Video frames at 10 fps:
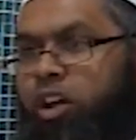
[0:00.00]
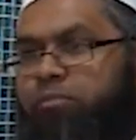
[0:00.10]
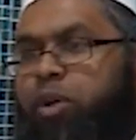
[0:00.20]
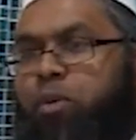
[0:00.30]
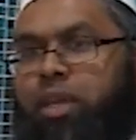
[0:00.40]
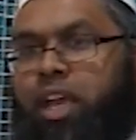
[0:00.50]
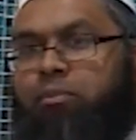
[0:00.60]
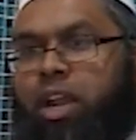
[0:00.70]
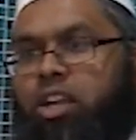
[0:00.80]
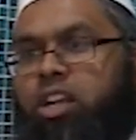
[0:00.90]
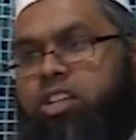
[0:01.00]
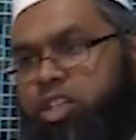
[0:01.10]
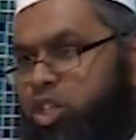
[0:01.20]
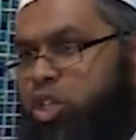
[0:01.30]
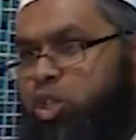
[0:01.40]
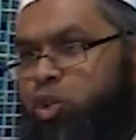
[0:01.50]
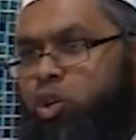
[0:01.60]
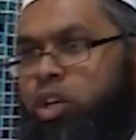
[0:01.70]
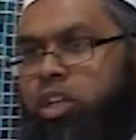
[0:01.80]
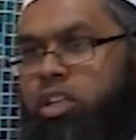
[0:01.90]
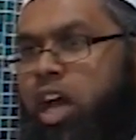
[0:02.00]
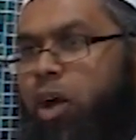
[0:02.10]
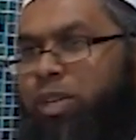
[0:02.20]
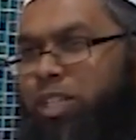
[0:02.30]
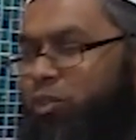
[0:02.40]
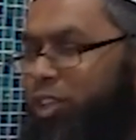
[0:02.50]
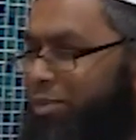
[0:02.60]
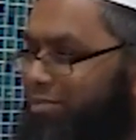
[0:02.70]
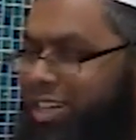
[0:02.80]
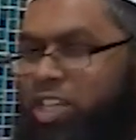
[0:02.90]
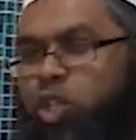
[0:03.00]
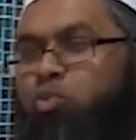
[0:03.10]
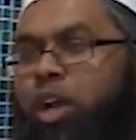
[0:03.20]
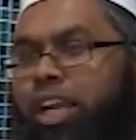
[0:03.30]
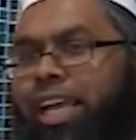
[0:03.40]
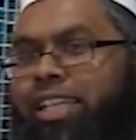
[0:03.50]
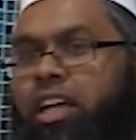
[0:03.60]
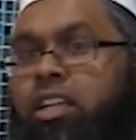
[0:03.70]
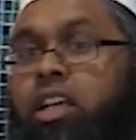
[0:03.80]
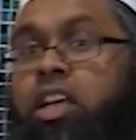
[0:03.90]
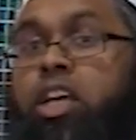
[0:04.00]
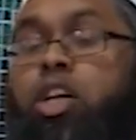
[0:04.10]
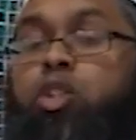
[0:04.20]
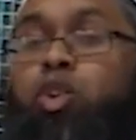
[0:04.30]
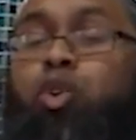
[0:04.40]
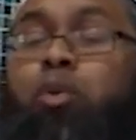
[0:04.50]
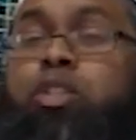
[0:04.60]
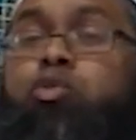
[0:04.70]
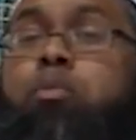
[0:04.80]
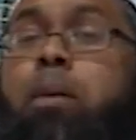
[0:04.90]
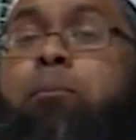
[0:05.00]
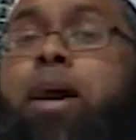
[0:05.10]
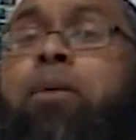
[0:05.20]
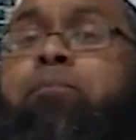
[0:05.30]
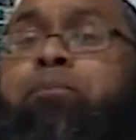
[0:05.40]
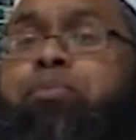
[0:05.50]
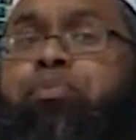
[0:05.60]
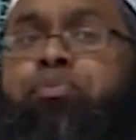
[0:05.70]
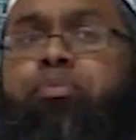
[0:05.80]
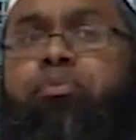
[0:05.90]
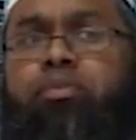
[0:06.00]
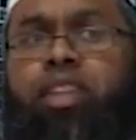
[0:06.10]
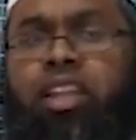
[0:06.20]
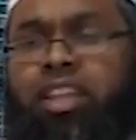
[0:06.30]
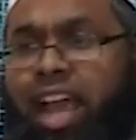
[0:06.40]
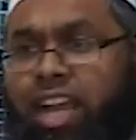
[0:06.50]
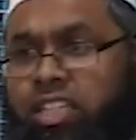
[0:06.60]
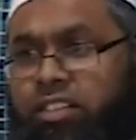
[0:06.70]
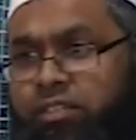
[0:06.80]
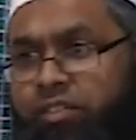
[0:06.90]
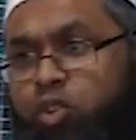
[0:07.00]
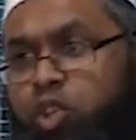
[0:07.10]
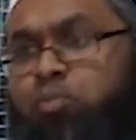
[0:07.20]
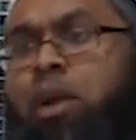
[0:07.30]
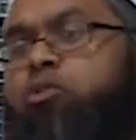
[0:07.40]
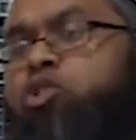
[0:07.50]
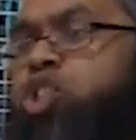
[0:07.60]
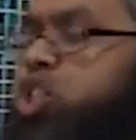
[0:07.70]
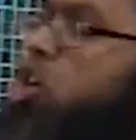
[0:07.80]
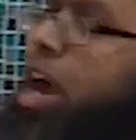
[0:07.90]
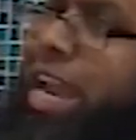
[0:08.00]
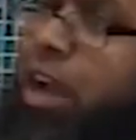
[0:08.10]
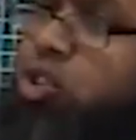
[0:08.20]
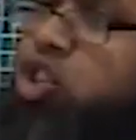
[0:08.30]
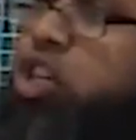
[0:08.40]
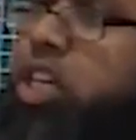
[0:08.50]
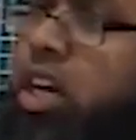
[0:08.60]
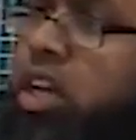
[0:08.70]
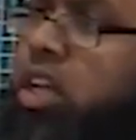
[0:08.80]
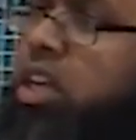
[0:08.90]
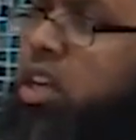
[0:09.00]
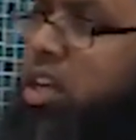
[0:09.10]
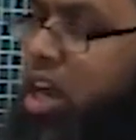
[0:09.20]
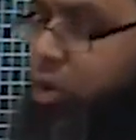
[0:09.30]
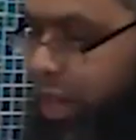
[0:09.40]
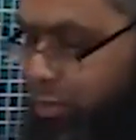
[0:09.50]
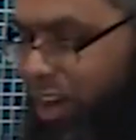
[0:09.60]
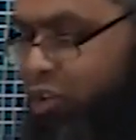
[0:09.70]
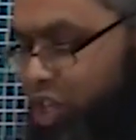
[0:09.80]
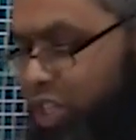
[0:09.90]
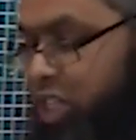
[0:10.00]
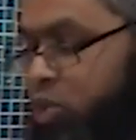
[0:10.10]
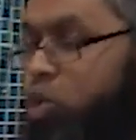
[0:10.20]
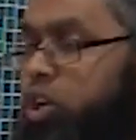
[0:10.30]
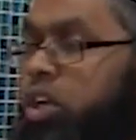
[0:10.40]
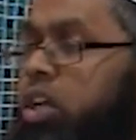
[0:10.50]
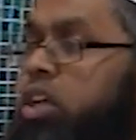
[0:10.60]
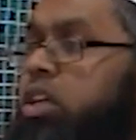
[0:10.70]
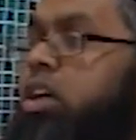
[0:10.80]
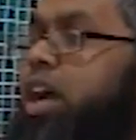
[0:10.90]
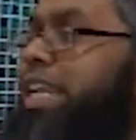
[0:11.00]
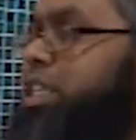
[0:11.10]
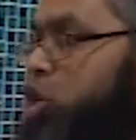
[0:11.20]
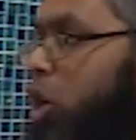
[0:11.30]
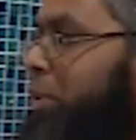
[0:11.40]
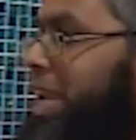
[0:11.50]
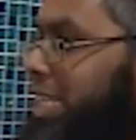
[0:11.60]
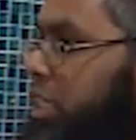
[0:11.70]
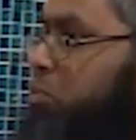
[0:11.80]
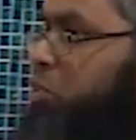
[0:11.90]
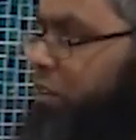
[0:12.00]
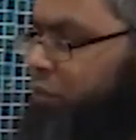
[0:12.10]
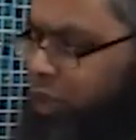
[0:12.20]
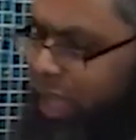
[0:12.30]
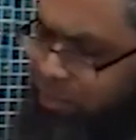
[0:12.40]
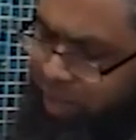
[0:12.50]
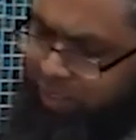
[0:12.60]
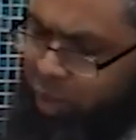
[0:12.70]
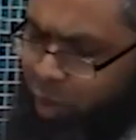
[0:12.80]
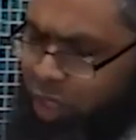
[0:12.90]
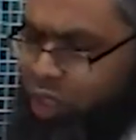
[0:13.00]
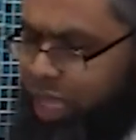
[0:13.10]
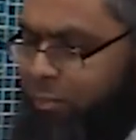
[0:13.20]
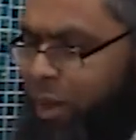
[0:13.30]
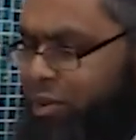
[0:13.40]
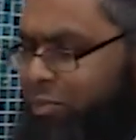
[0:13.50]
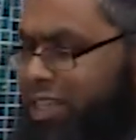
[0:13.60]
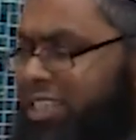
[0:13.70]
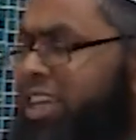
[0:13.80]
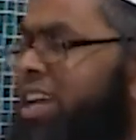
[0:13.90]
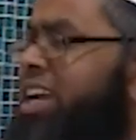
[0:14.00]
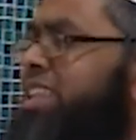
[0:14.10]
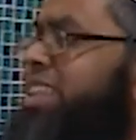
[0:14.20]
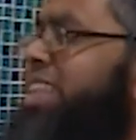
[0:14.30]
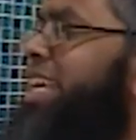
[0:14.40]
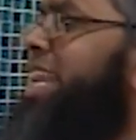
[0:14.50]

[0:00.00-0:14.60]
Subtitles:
of Birmingham and London to do taweez for them. It doesn't work like that. So always remember that forced marriages are not allowed in Sharia. Arranged marriages is good. At least nominate someone for them if they want to get married, because the thing